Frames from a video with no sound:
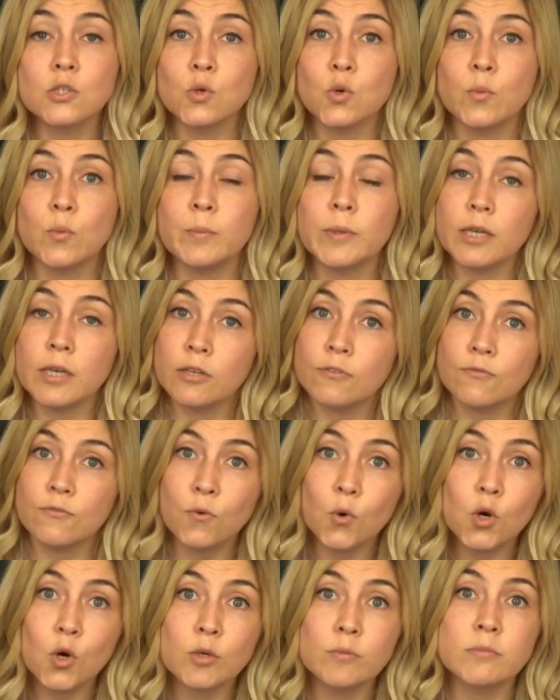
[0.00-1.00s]
So be
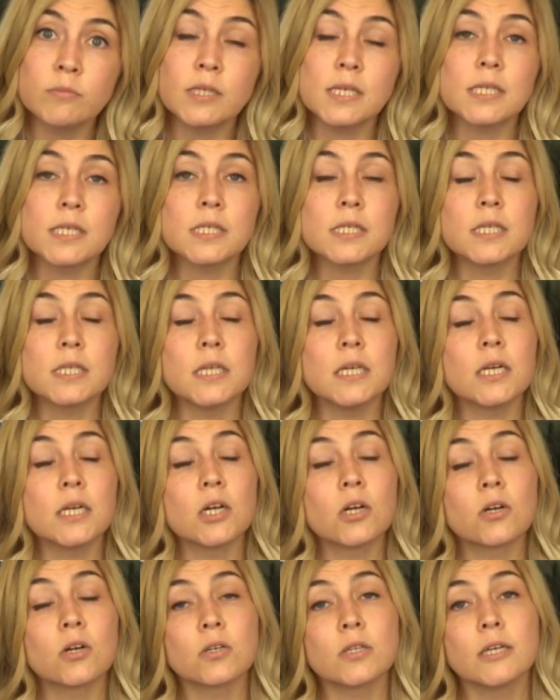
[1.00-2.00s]
informed, seek
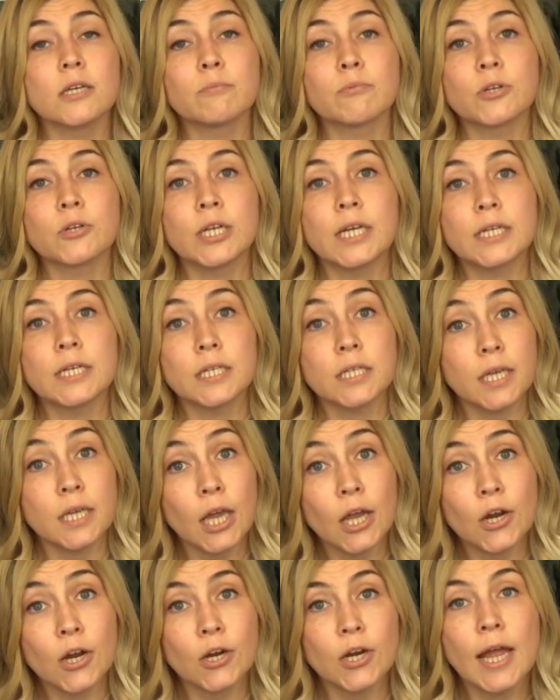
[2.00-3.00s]
early prenatal
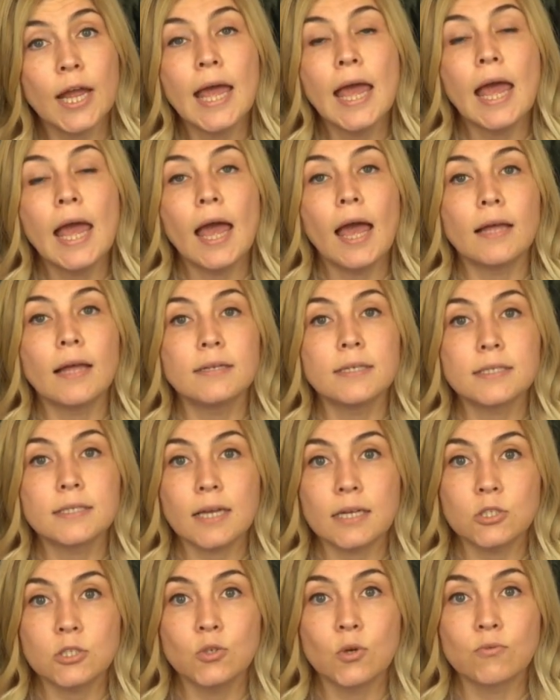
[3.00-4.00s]
care, and
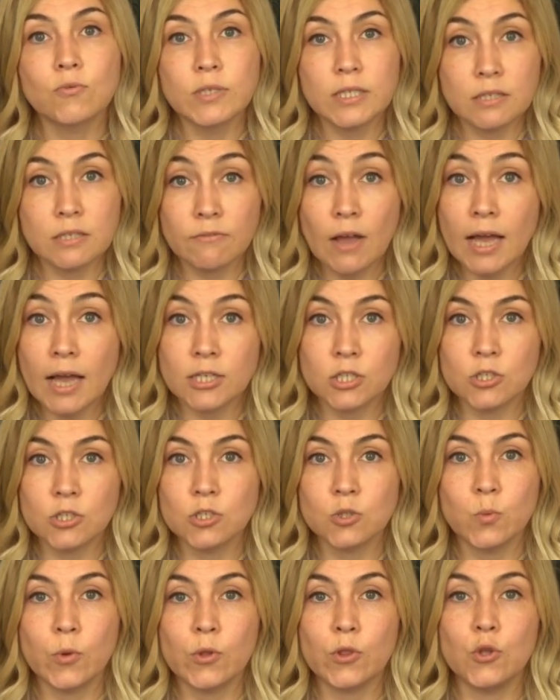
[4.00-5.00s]
discuss your risk
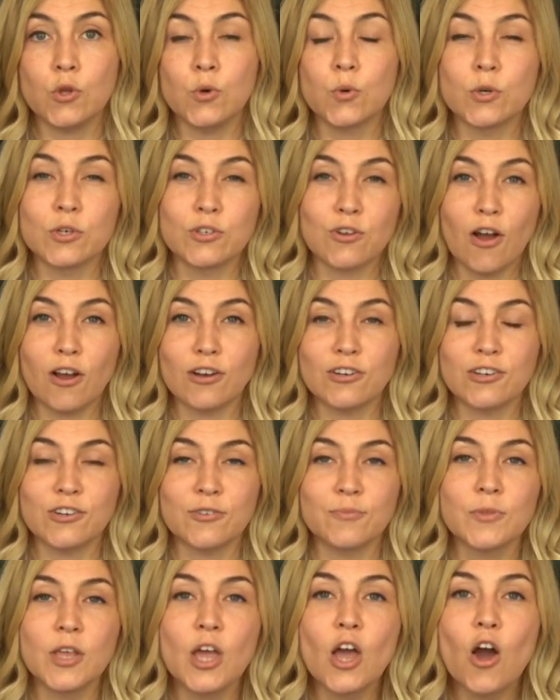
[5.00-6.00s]
factors with your doctor.